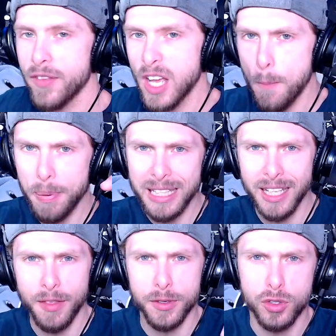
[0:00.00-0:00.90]
So everything will be in the
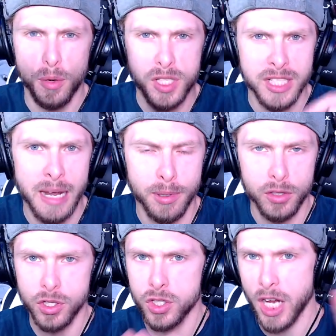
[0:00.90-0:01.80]
link in the description down below
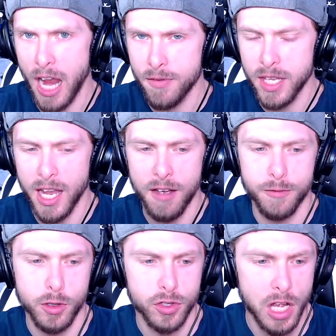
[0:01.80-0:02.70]
so you can check everything out
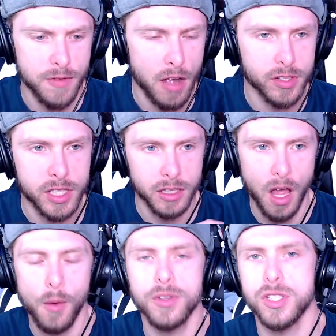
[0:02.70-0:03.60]
for yourself. Obviously,
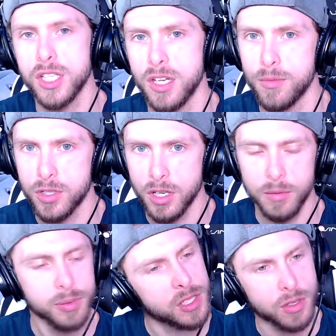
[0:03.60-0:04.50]
along with J-Gems
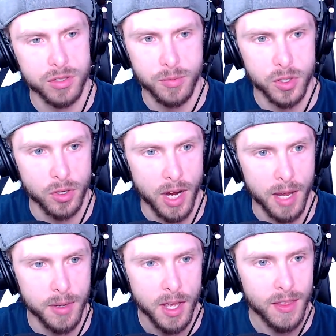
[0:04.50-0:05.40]
channel, please go
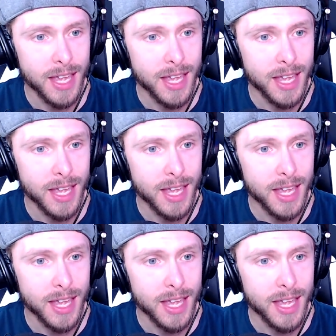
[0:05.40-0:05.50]
subscribe.